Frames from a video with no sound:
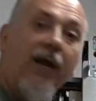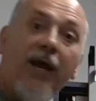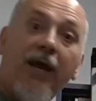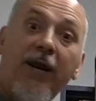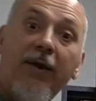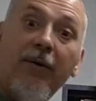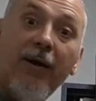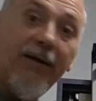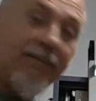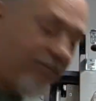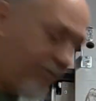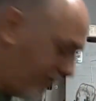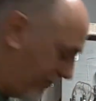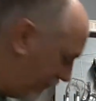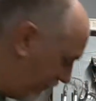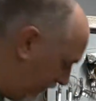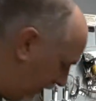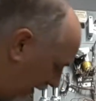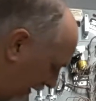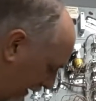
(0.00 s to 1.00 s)
Anyway,
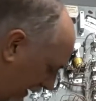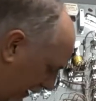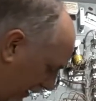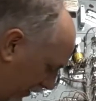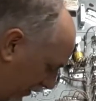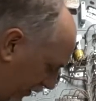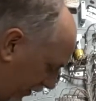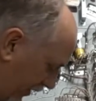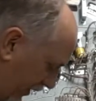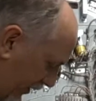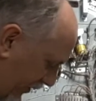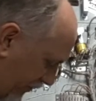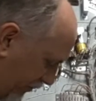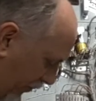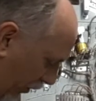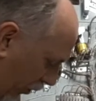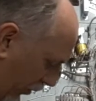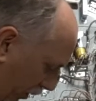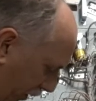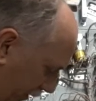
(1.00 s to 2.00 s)

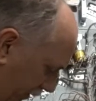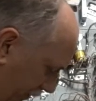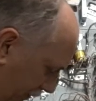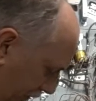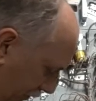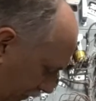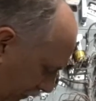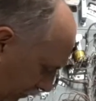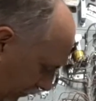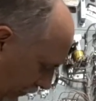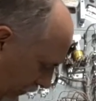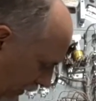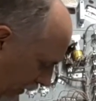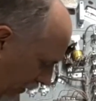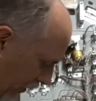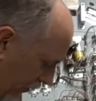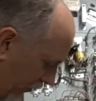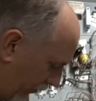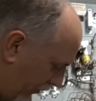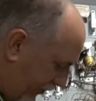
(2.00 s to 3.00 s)
this board
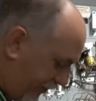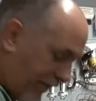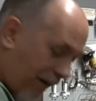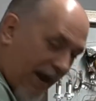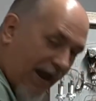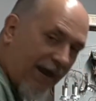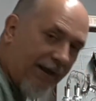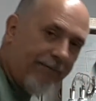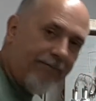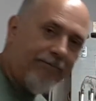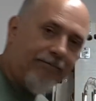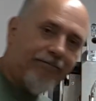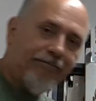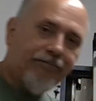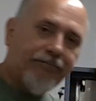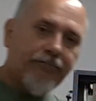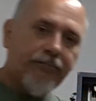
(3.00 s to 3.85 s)
was bad.